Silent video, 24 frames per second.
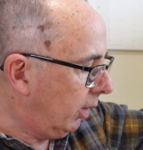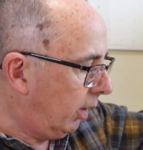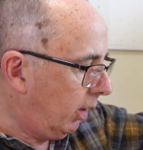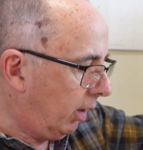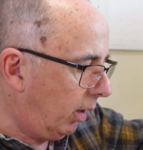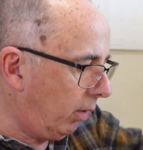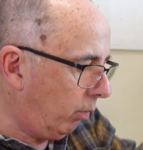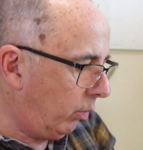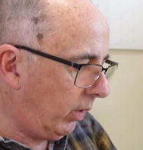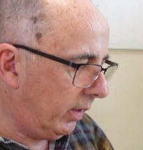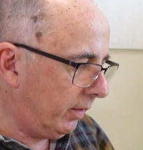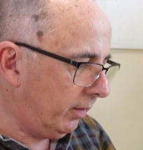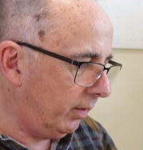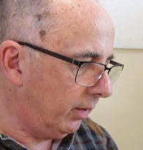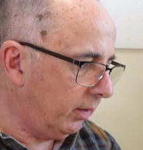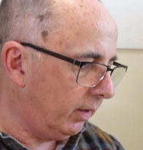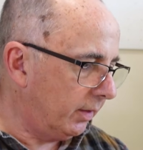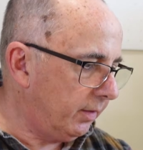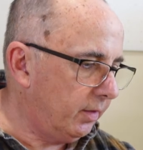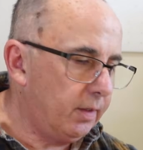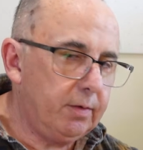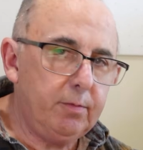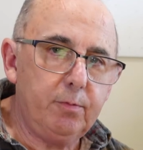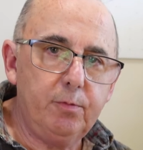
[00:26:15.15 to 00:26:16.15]
One thing I
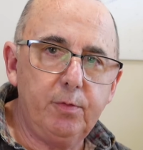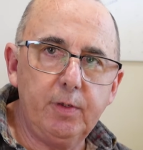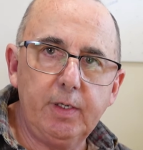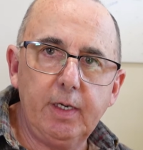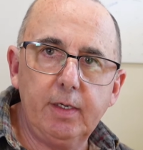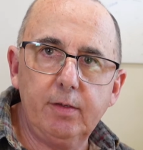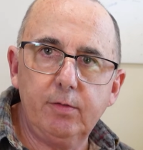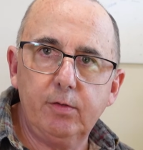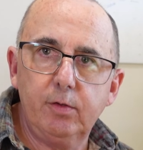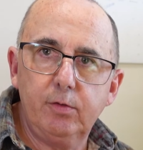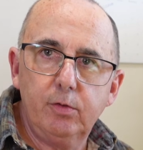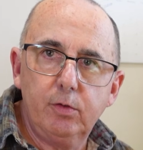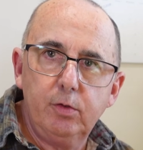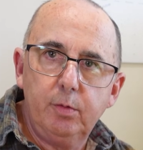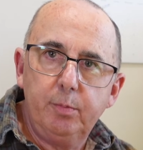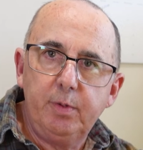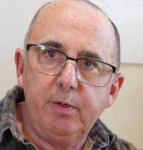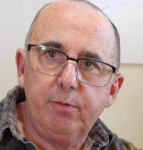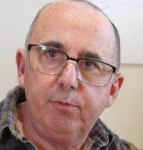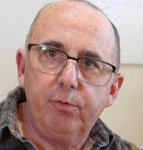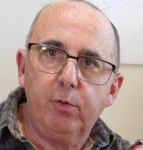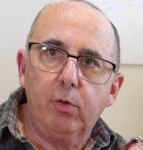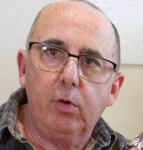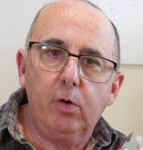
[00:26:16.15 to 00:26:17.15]
did forget to do
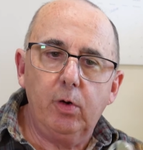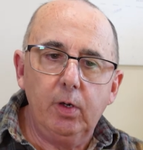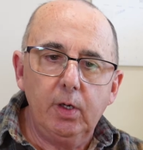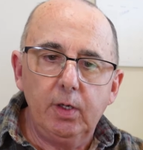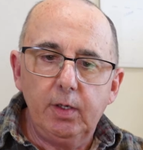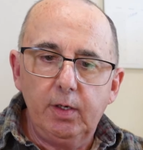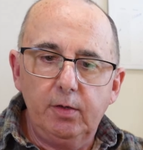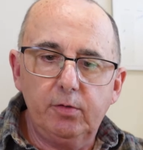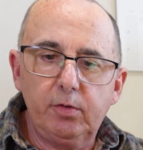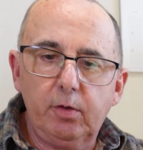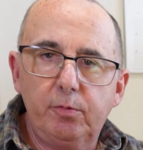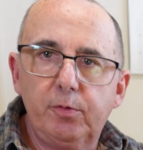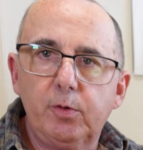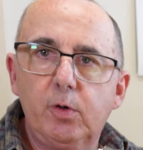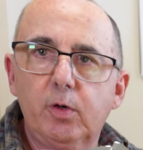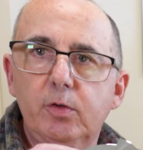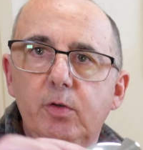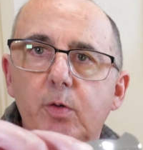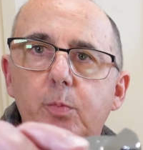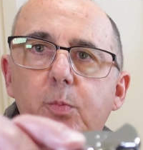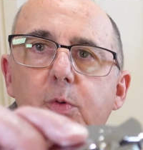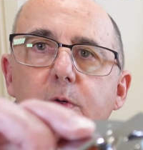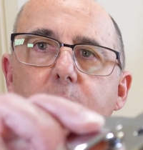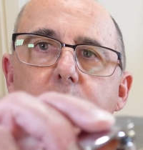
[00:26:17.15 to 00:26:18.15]
before is I forgot
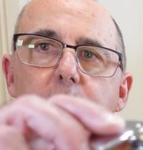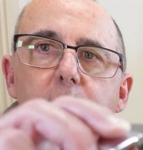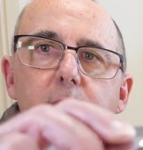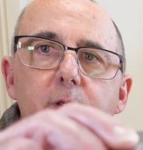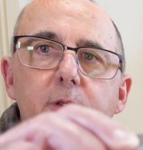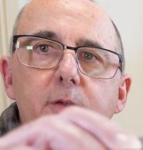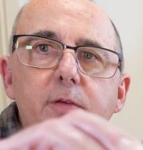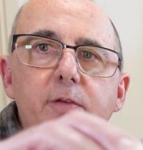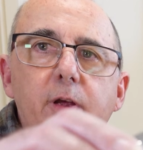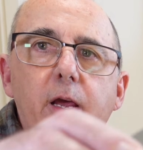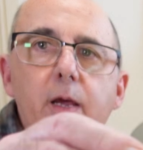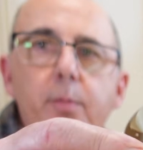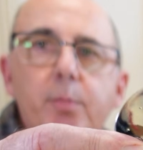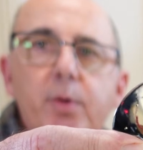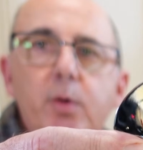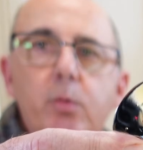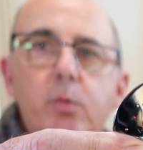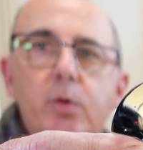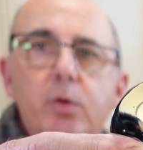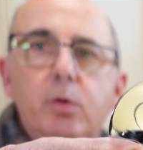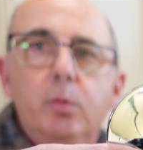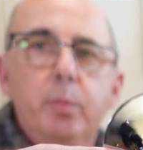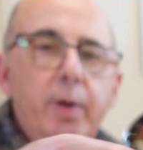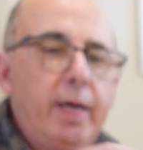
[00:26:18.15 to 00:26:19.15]
to put the tamping
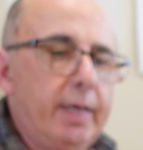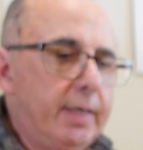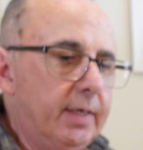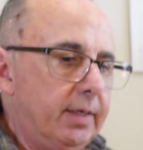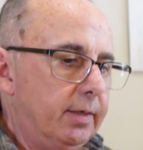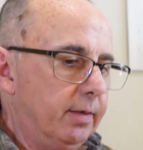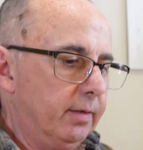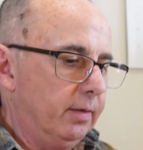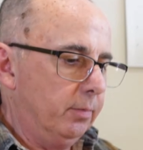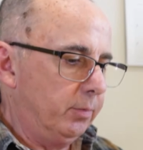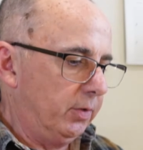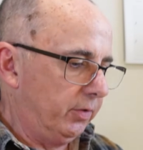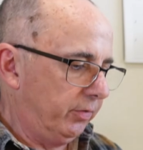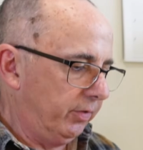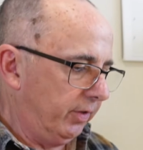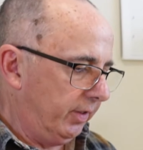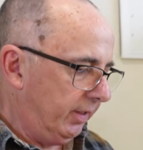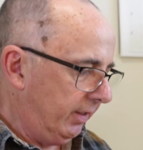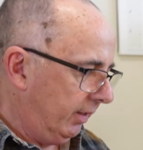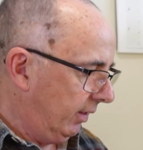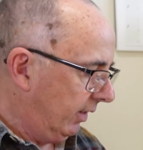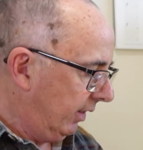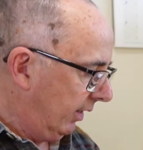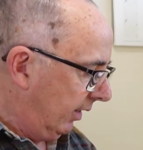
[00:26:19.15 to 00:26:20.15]
wheel back into the
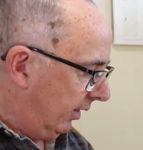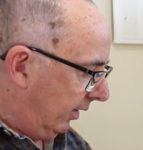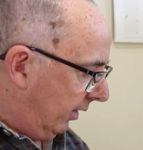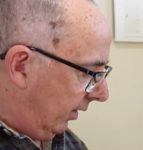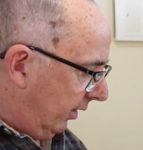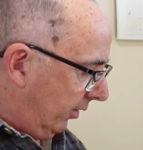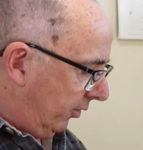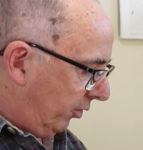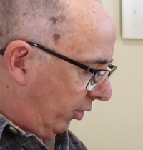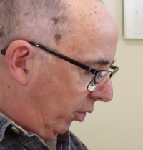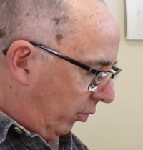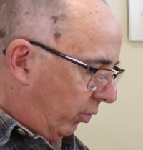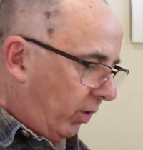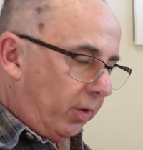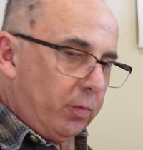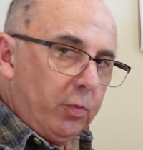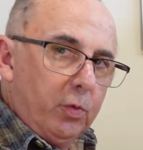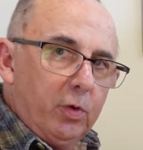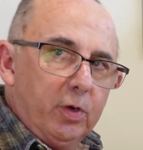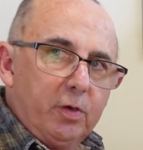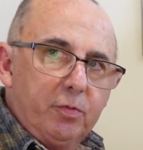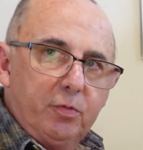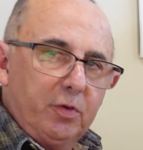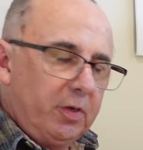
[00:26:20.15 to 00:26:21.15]
machine, so it won't
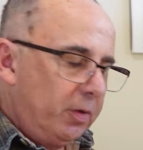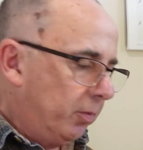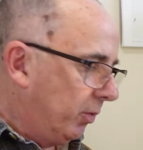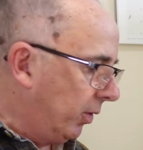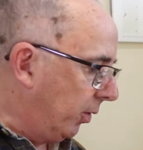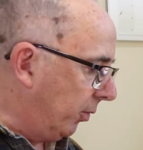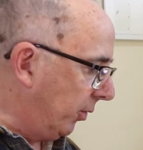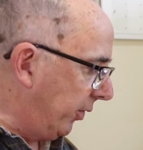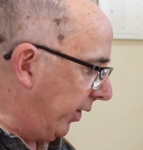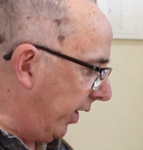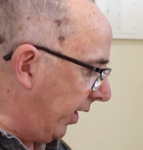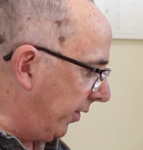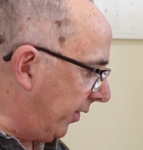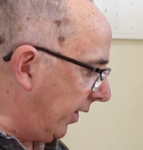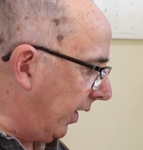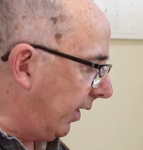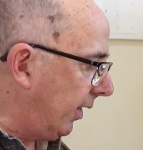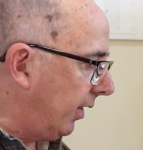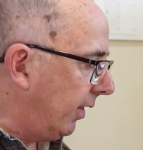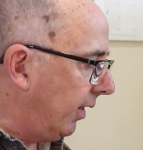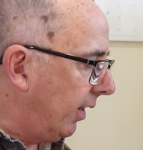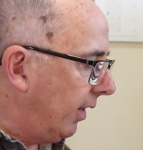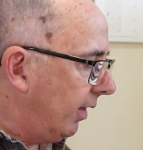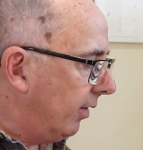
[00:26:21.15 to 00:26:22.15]
work very well without that
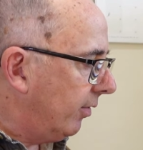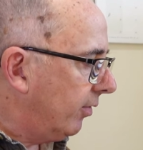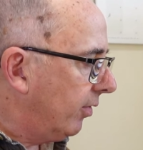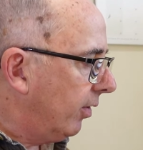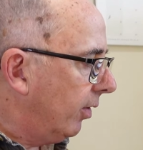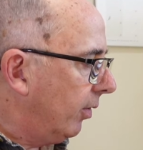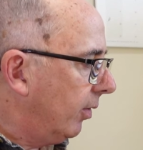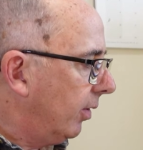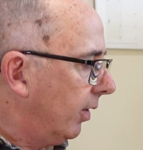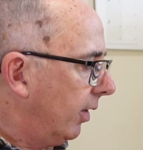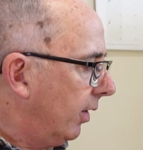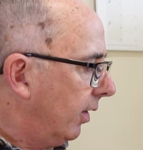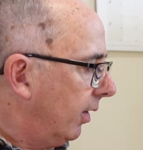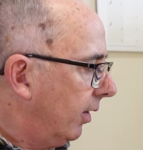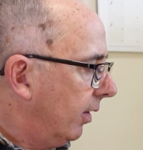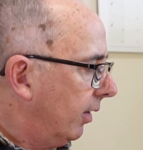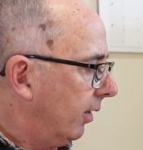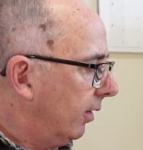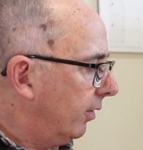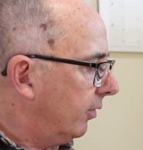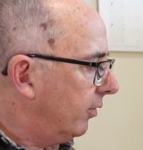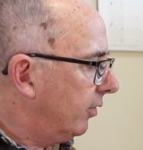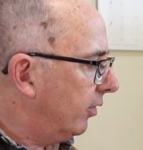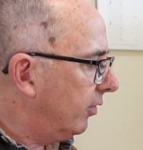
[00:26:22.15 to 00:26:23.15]
in there. So
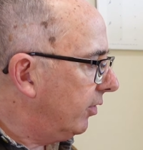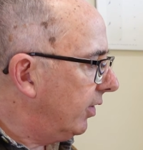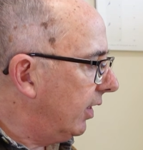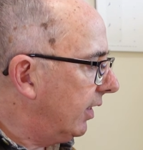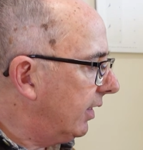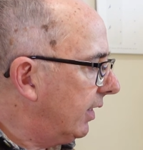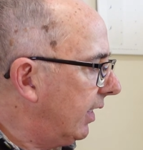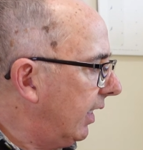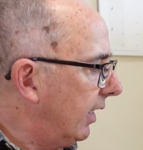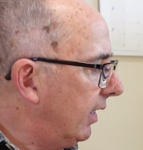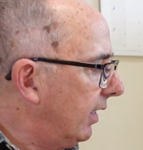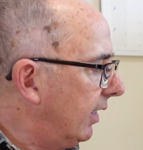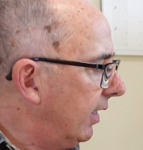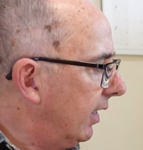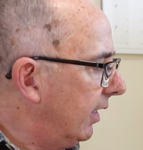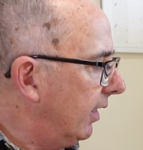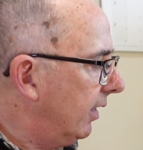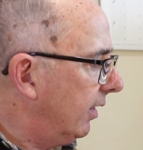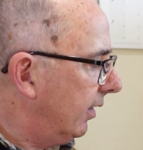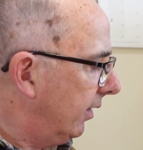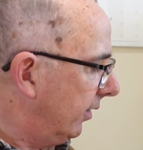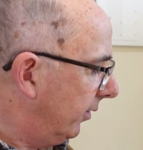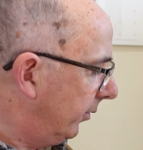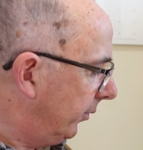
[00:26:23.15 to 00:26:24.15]
let's just get that in
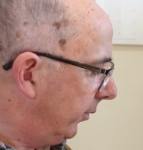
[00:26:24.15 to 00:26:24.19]
there.